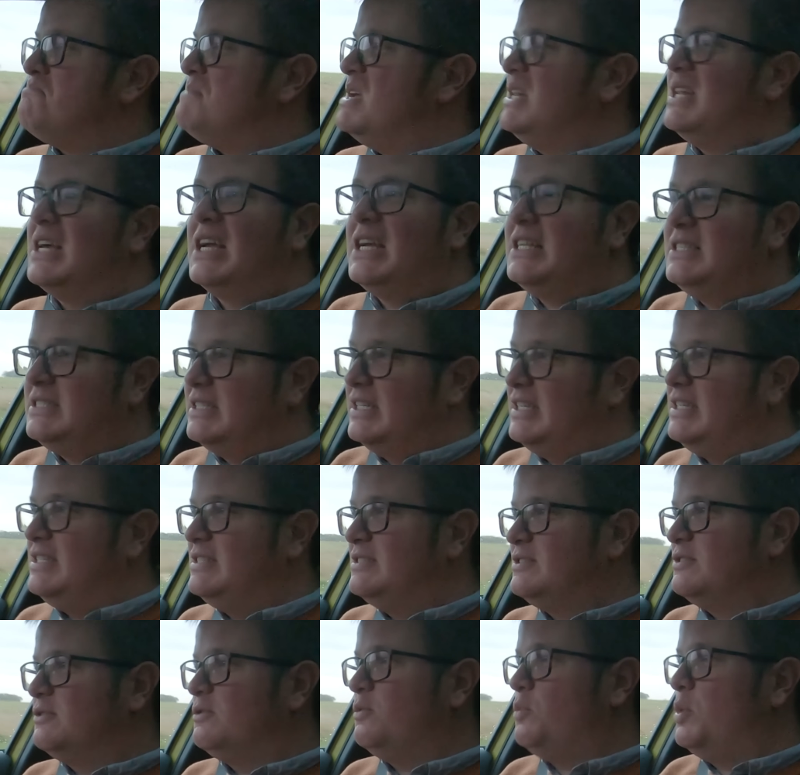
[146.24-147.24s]

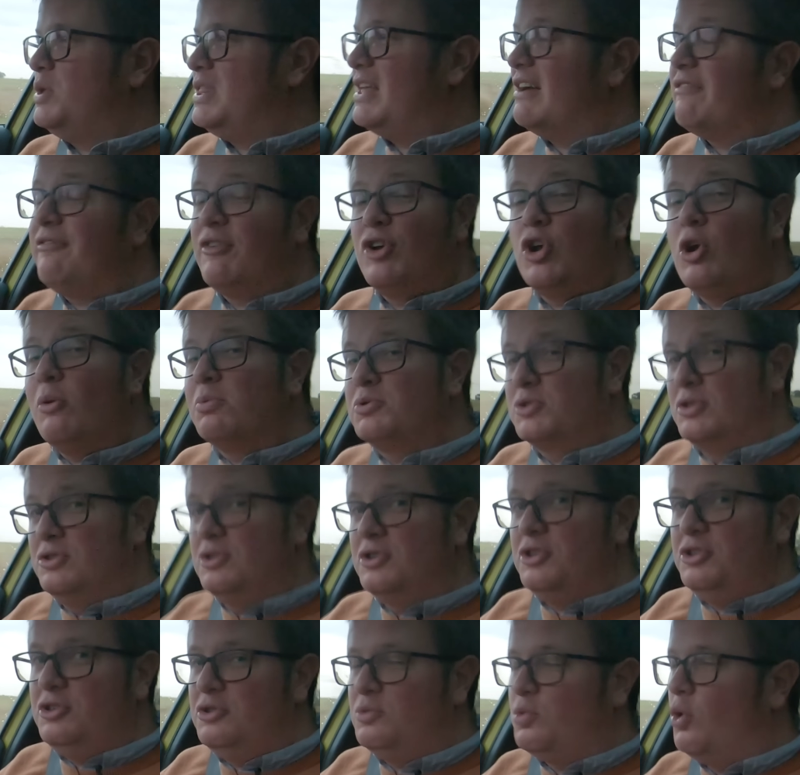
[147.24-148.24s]
mid-80s with every option
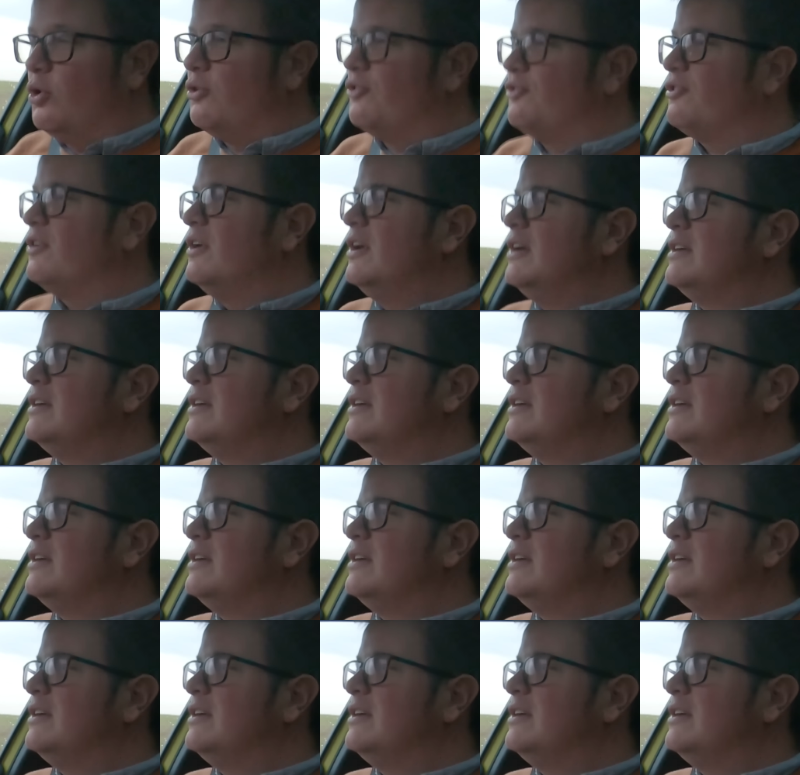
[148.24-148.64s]
that you'd want.